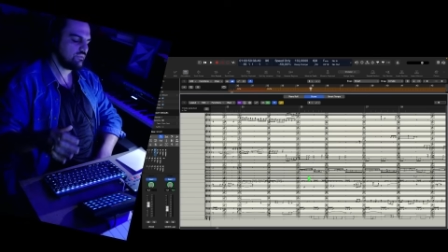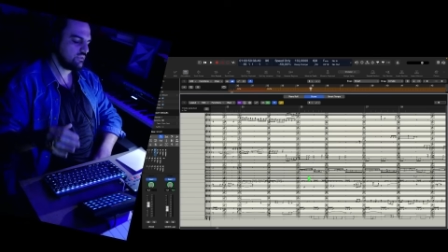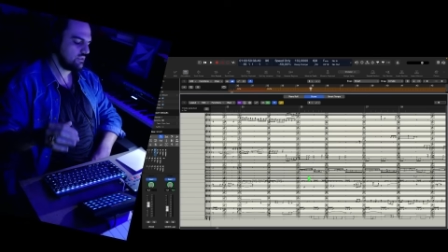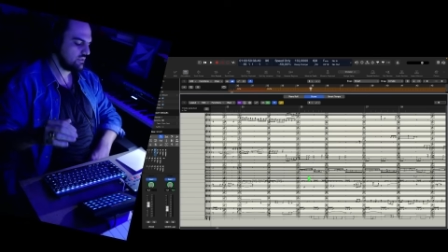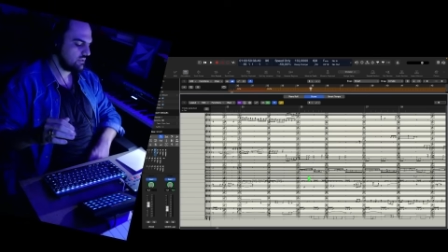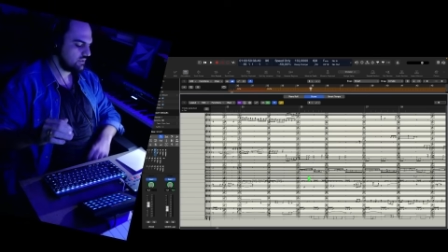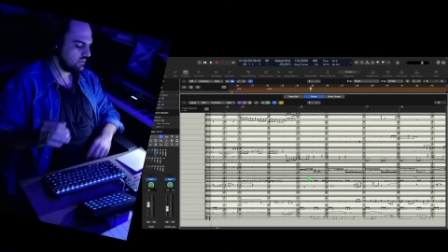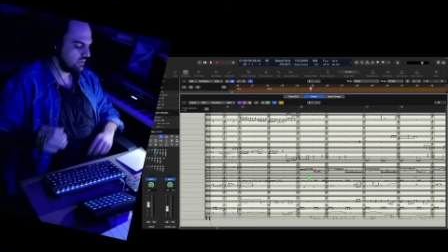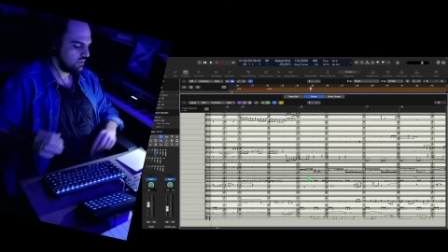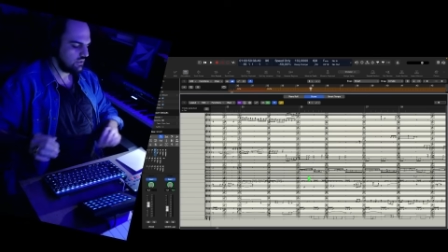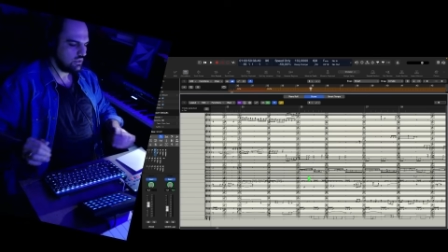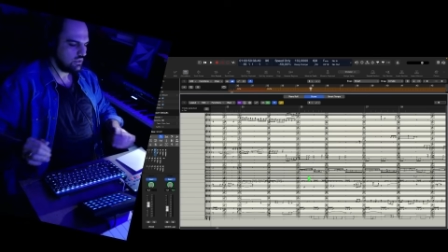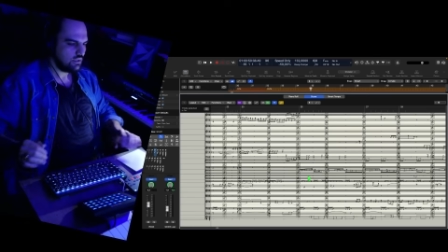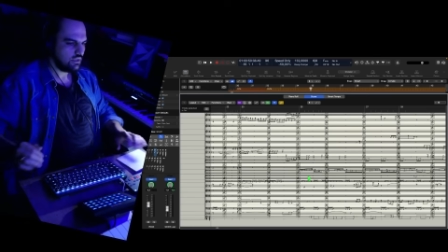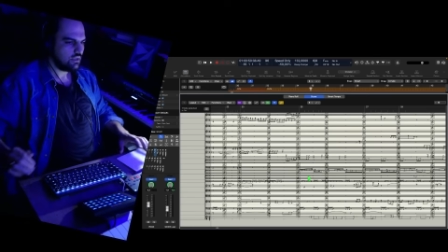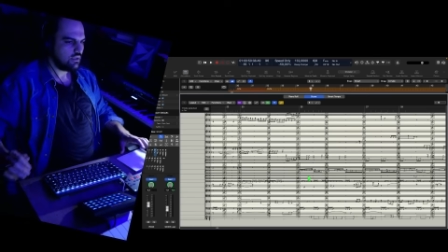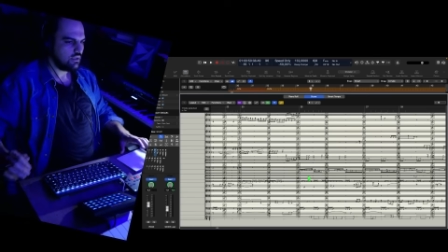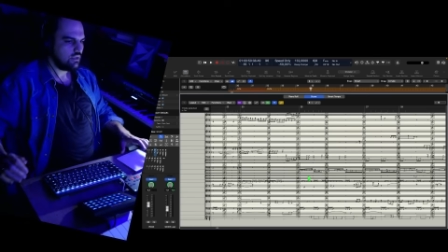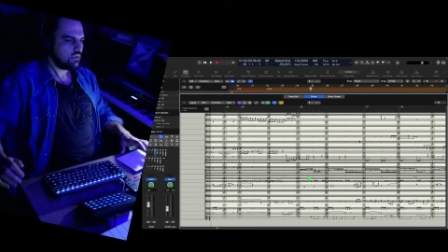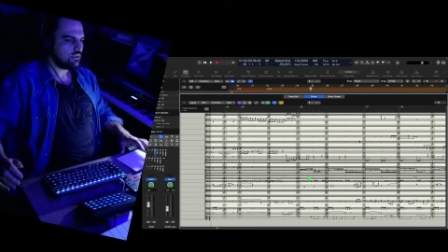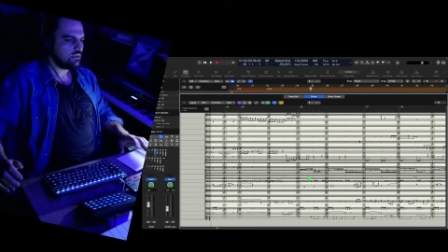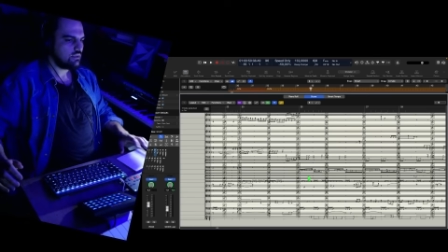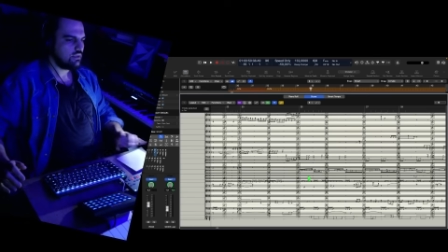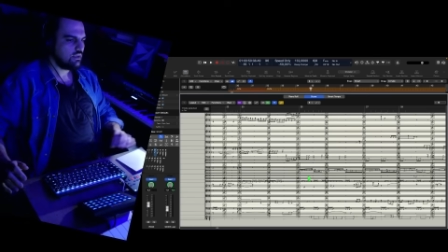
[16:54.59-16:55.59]

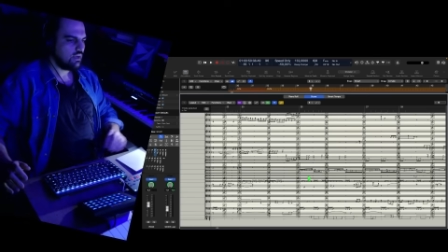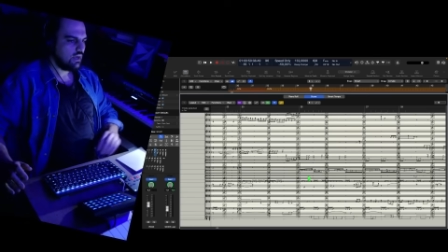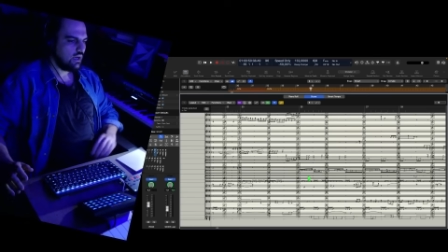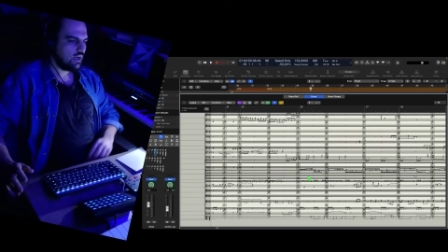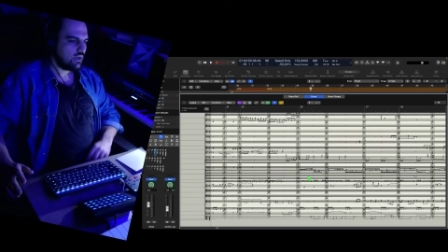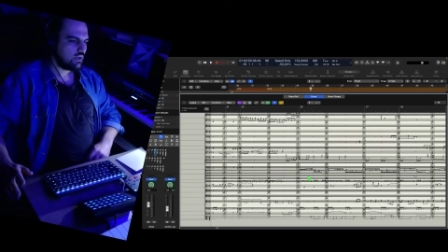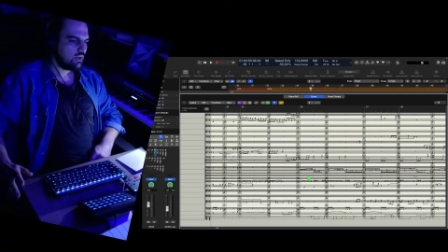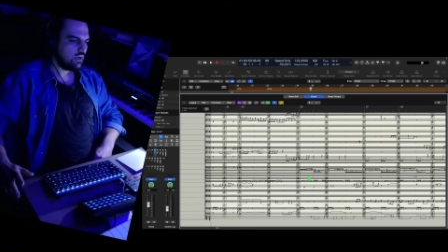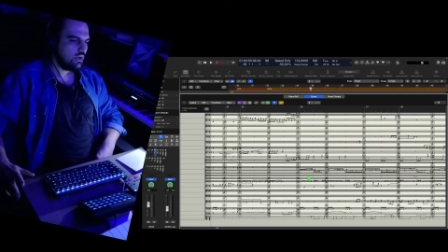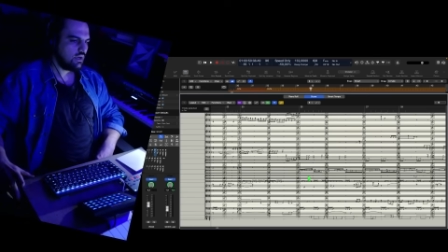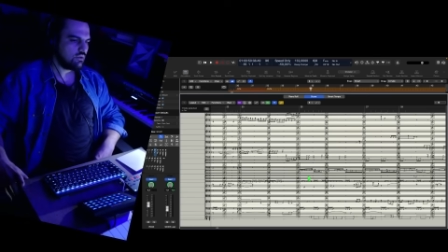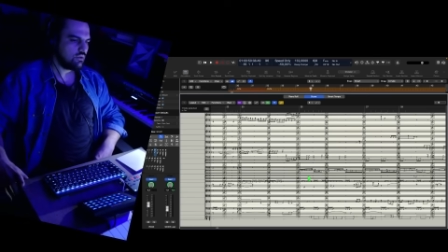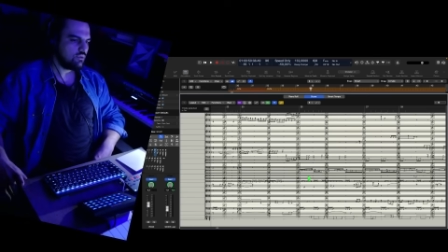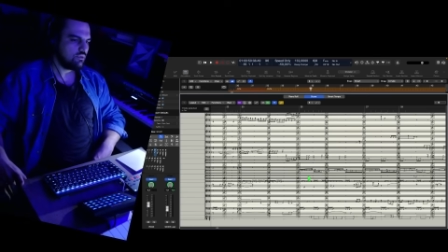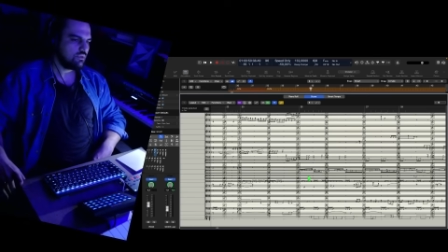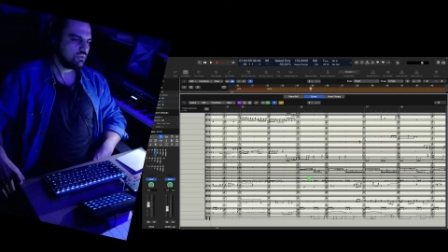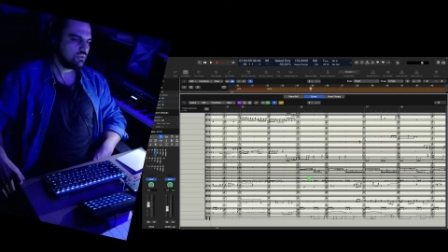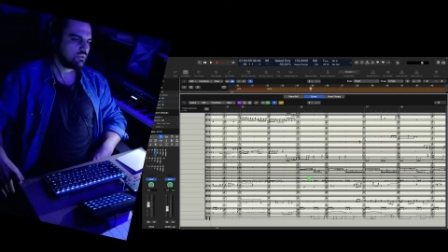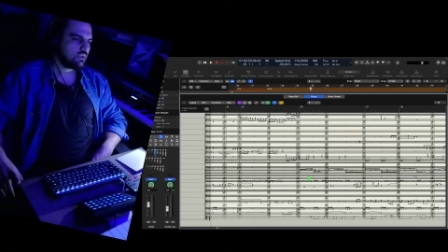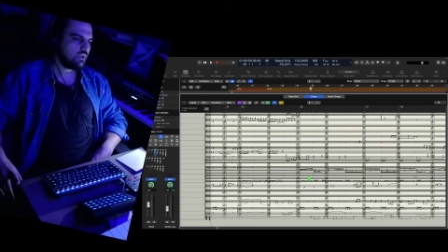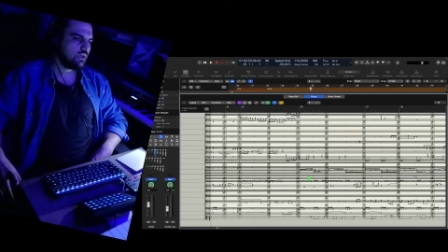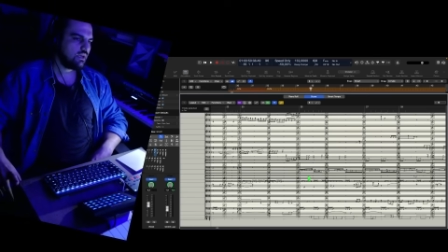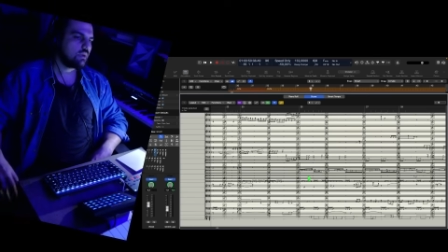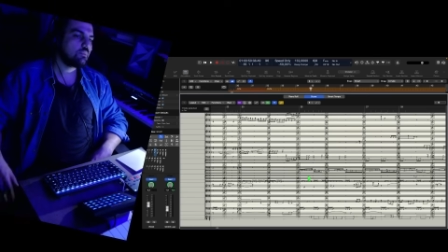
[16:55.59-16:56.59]
a
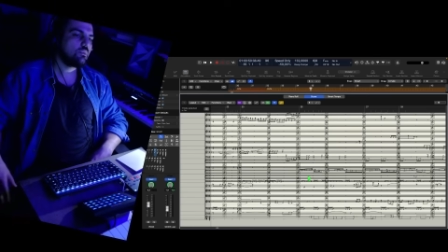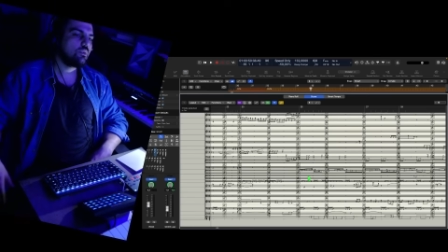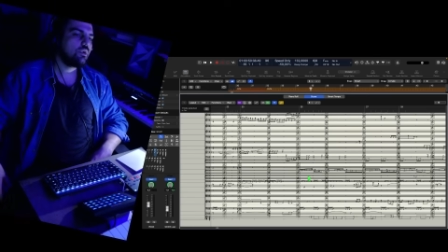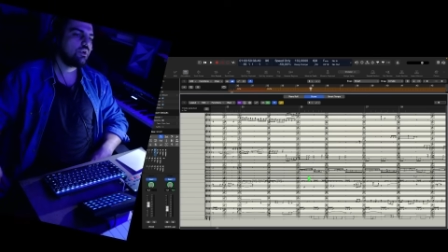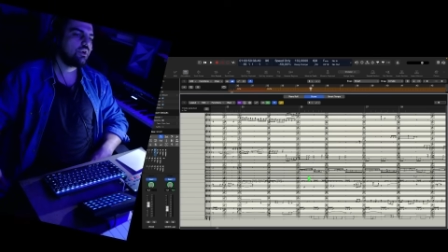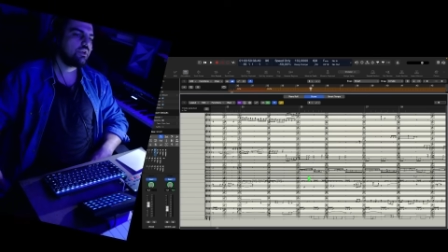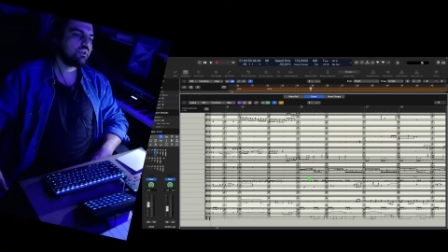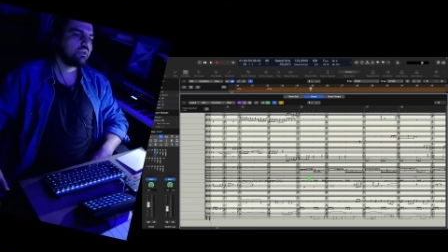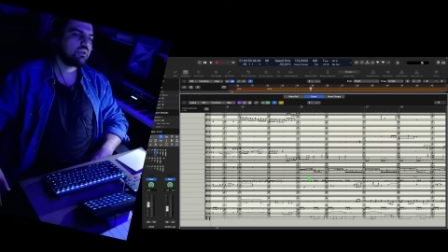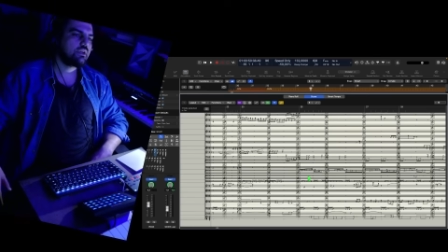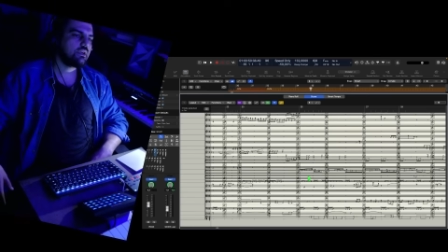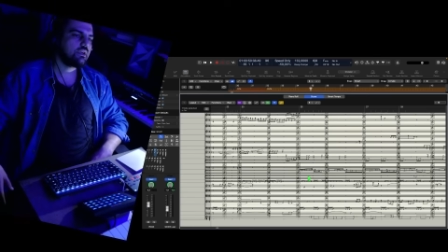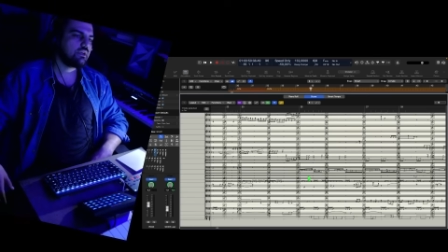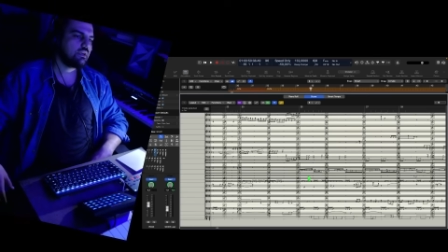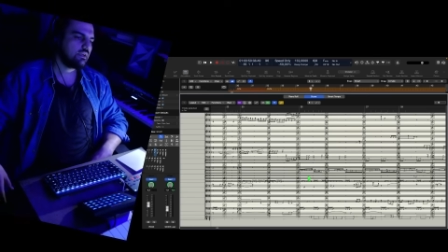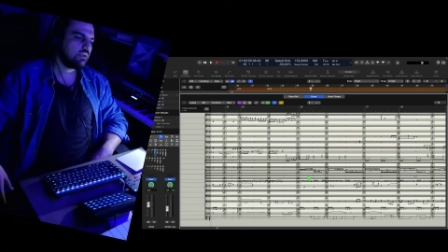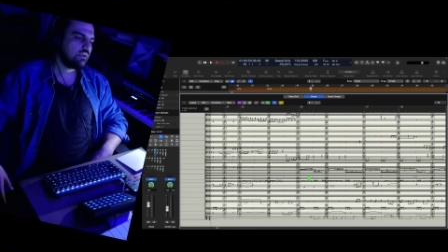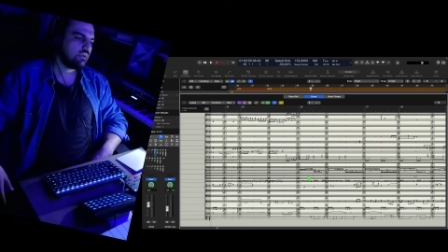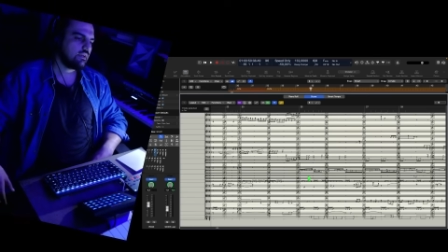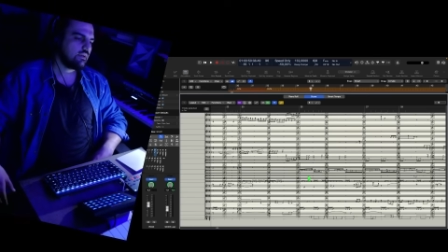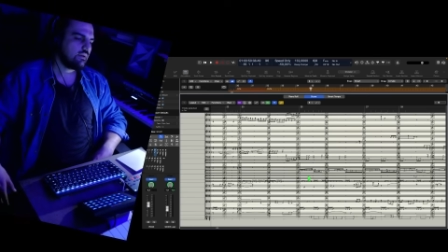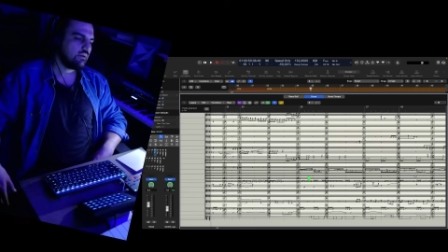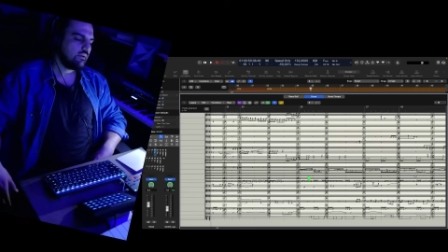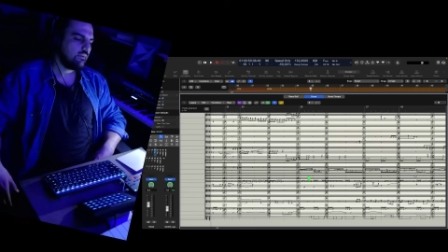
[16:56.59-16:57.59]
good harmonic
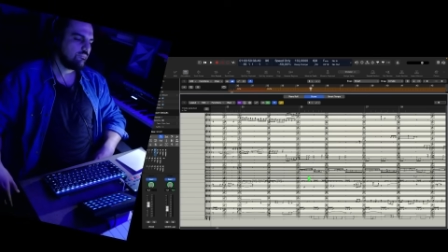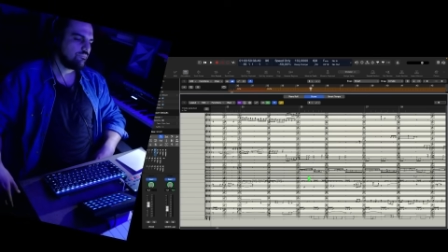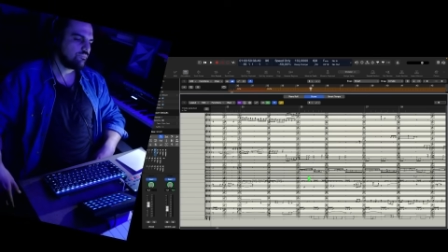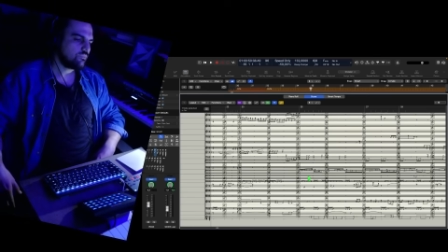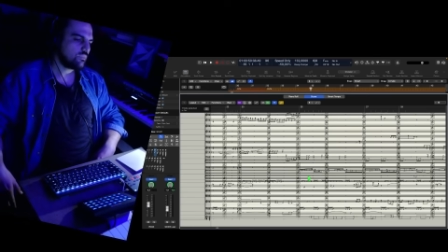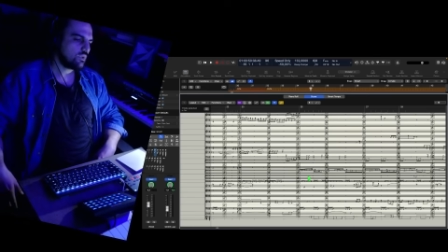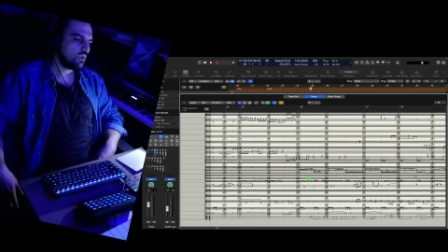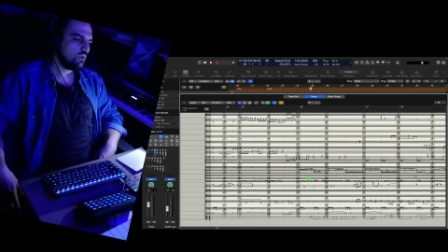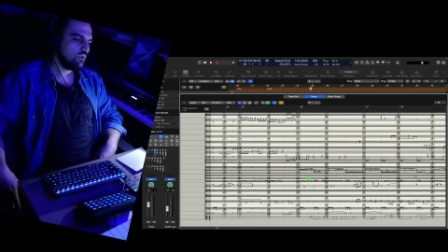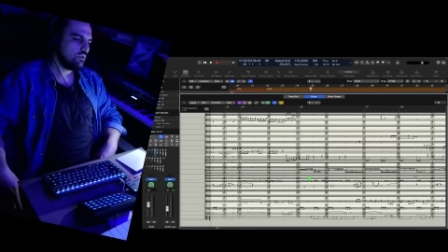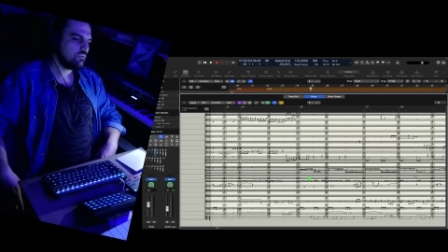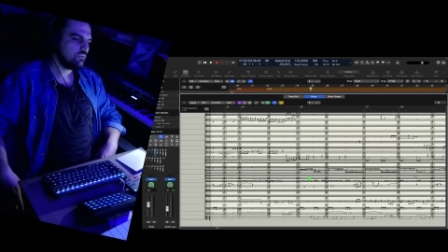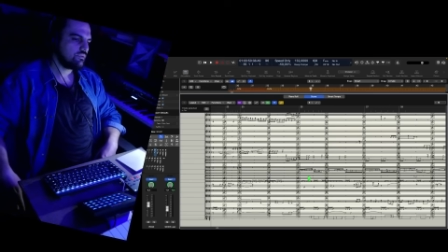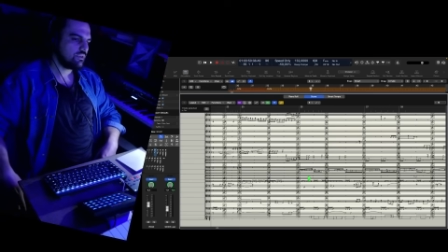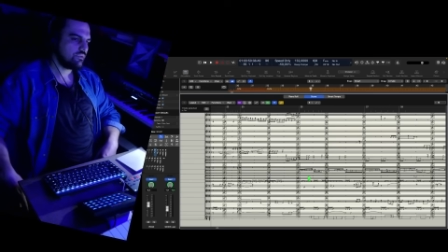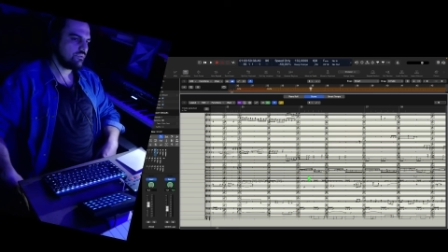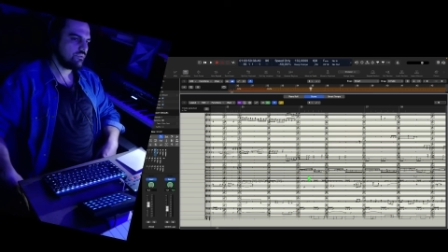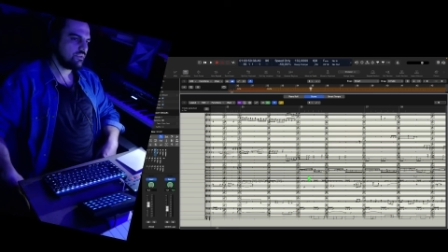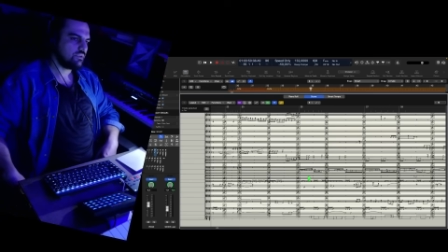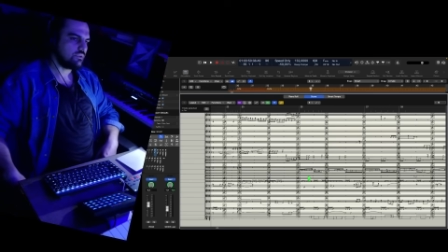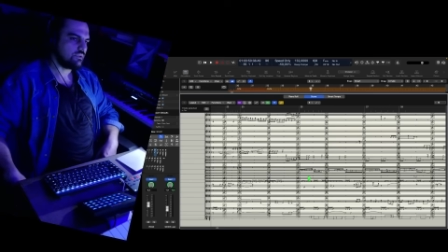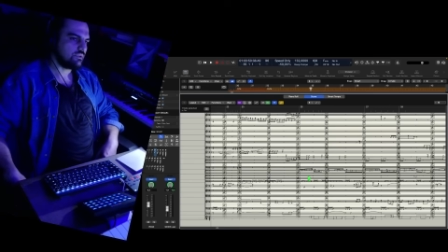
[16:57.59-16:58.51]
overview.